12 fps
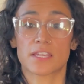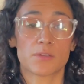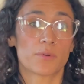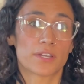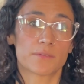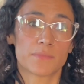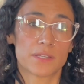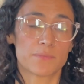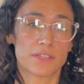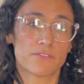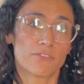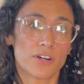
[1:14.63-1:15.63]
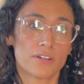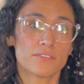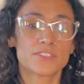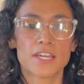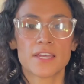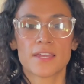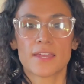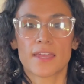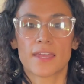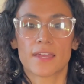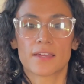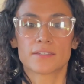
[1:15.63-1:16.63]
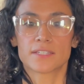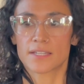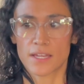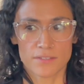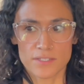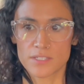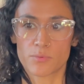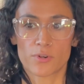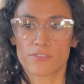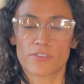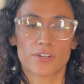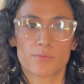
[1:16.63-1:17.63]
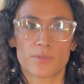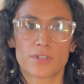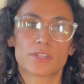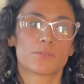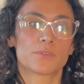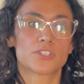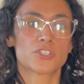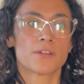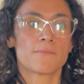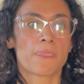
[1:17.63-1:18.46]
He wanted me to be involved, and it had the support of our community, which